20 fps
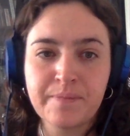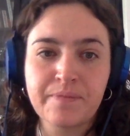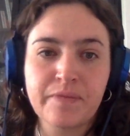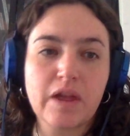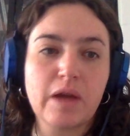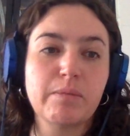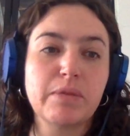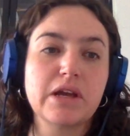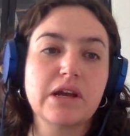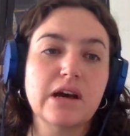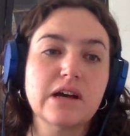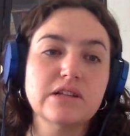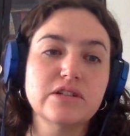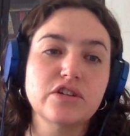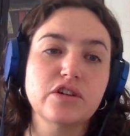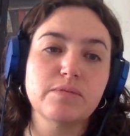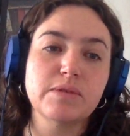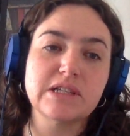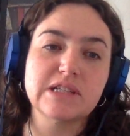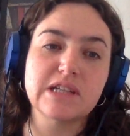And because
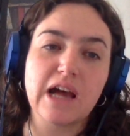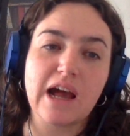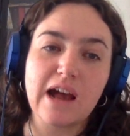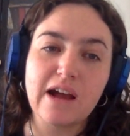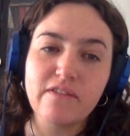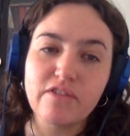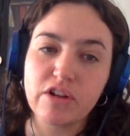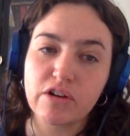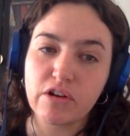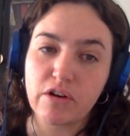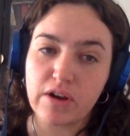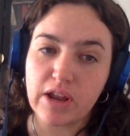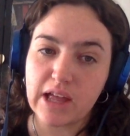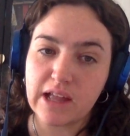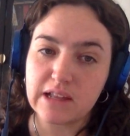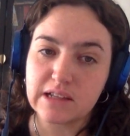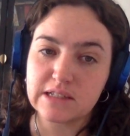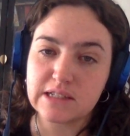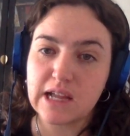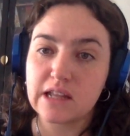humans have their own
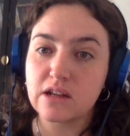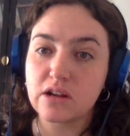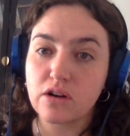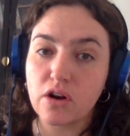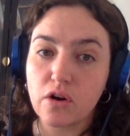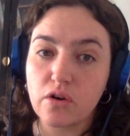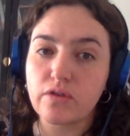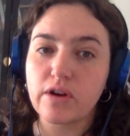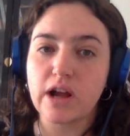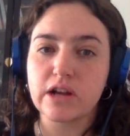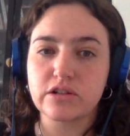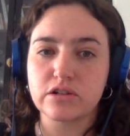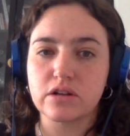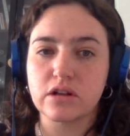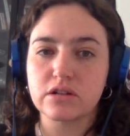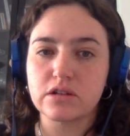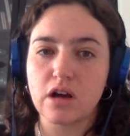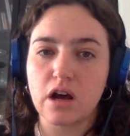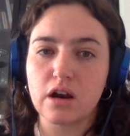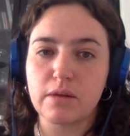ends and their own rational
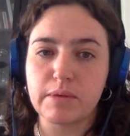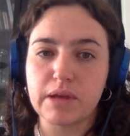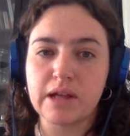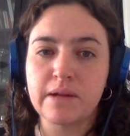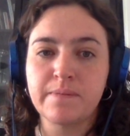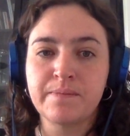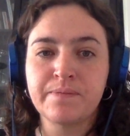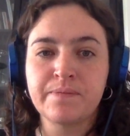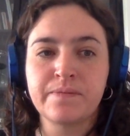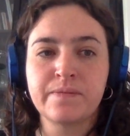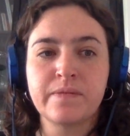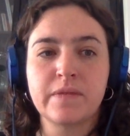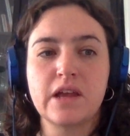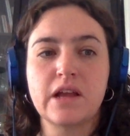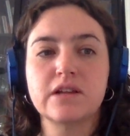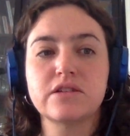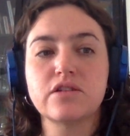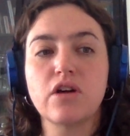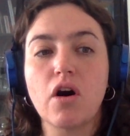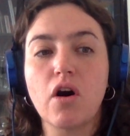autonomy,
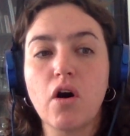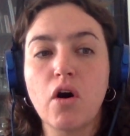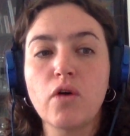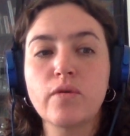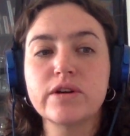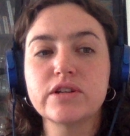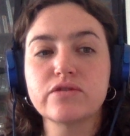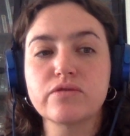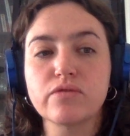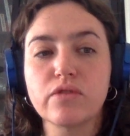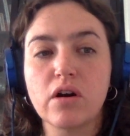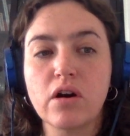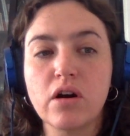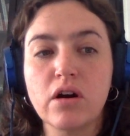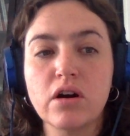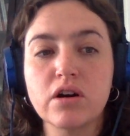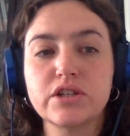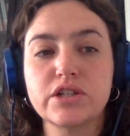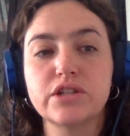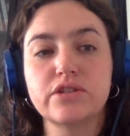it is always
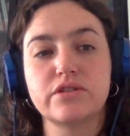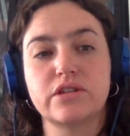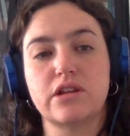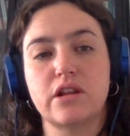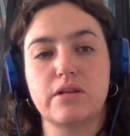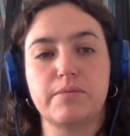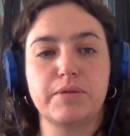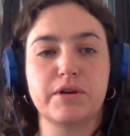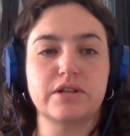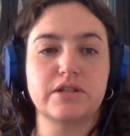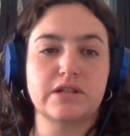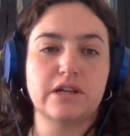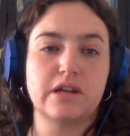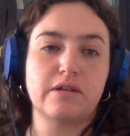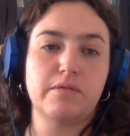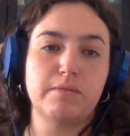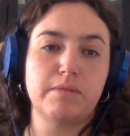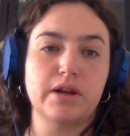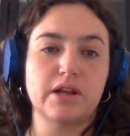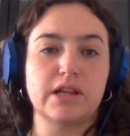wrong to use another person
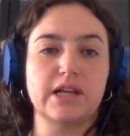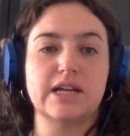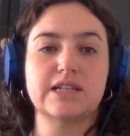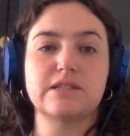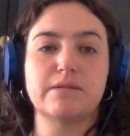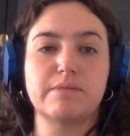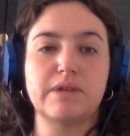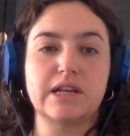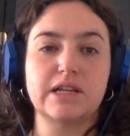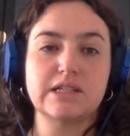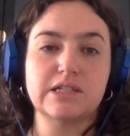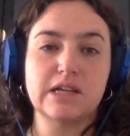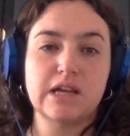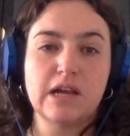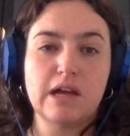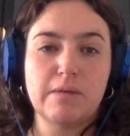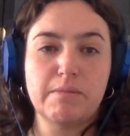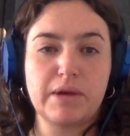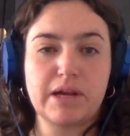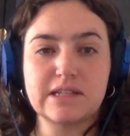merely as a means,
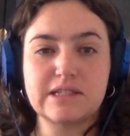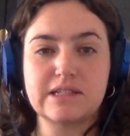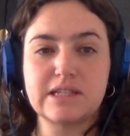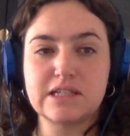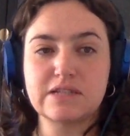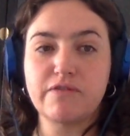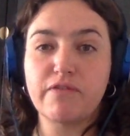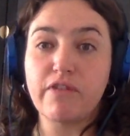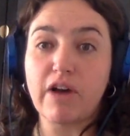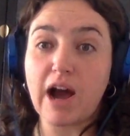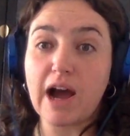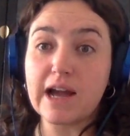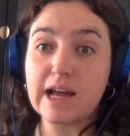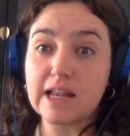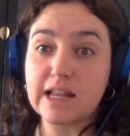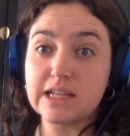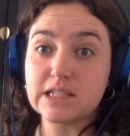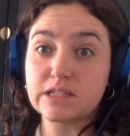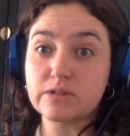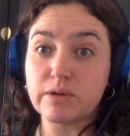because this
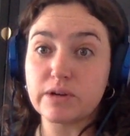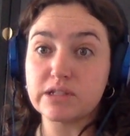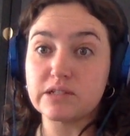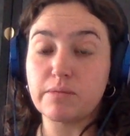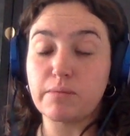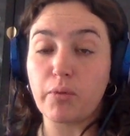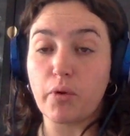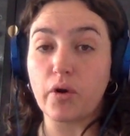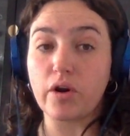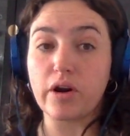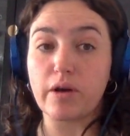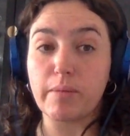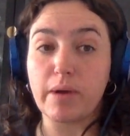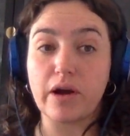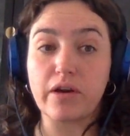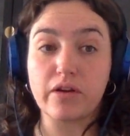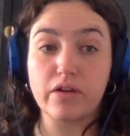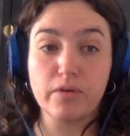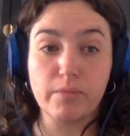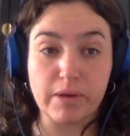violates what is important
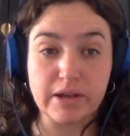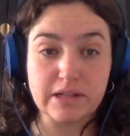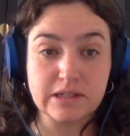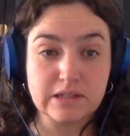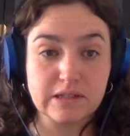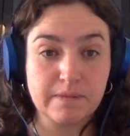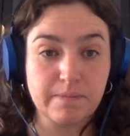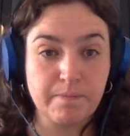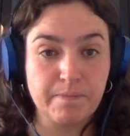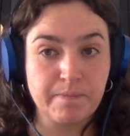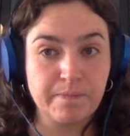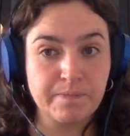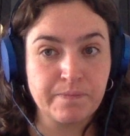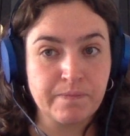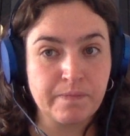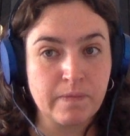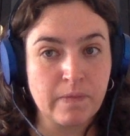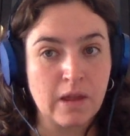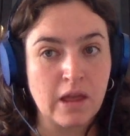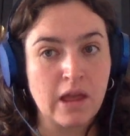about humans.
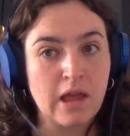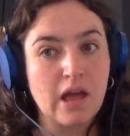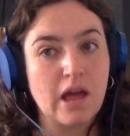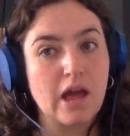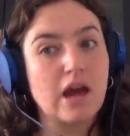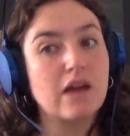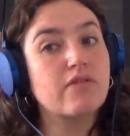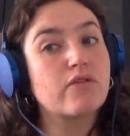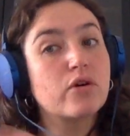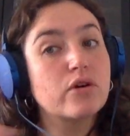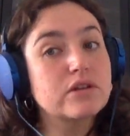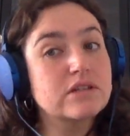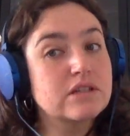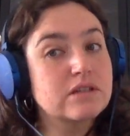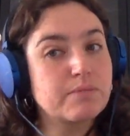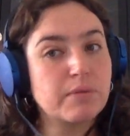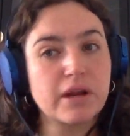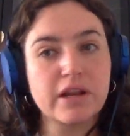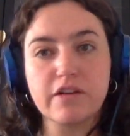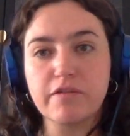And of course, there's
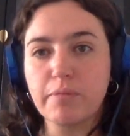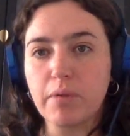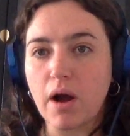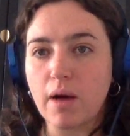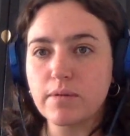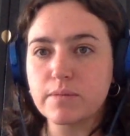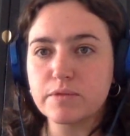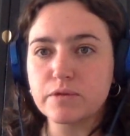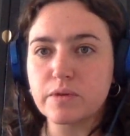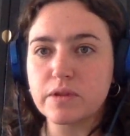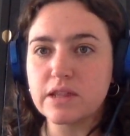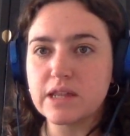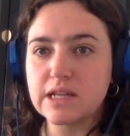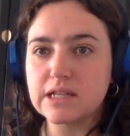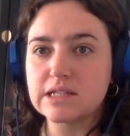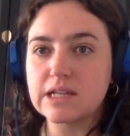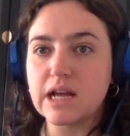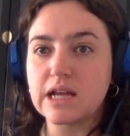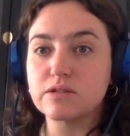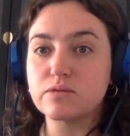plenty of problems with
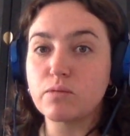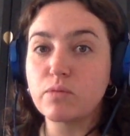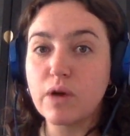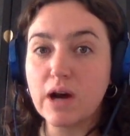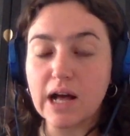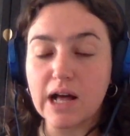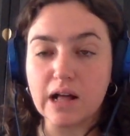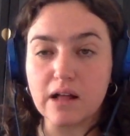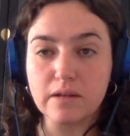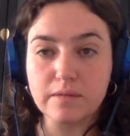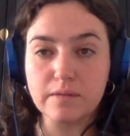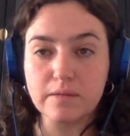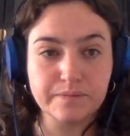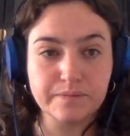this as well.